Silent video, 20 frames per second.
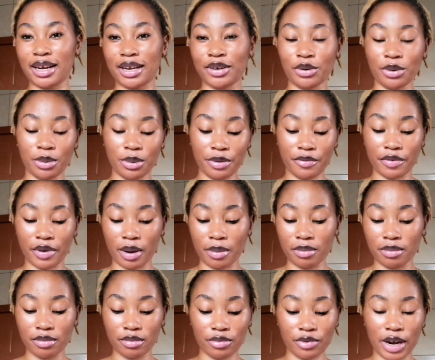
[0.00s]
I don't know if
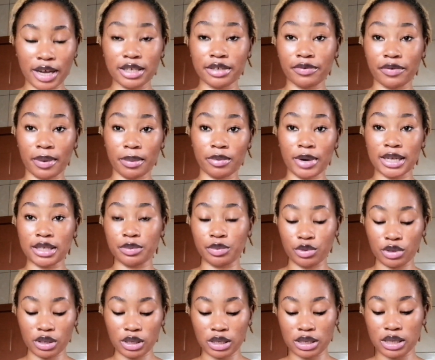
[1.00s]
I'm right in
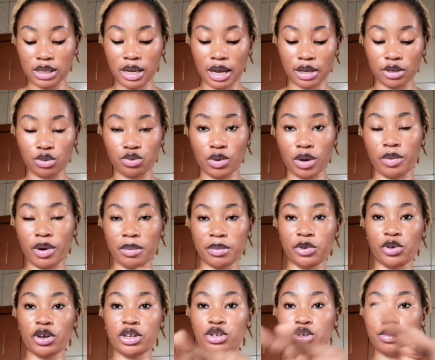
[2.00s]
pronouncing that well, but
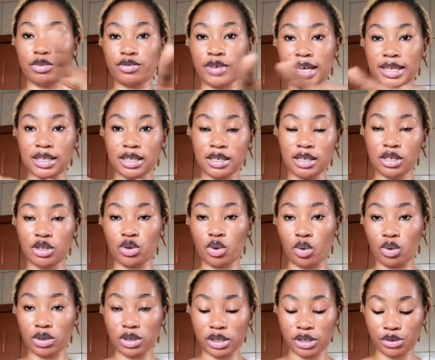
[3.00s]
I'm going to be writing it
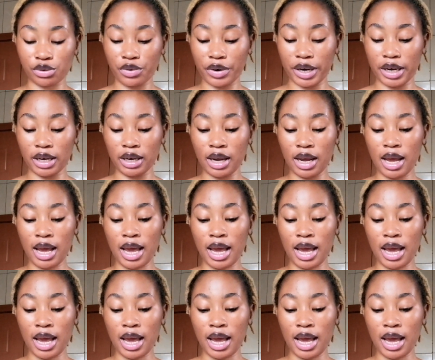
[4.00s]
on the screen.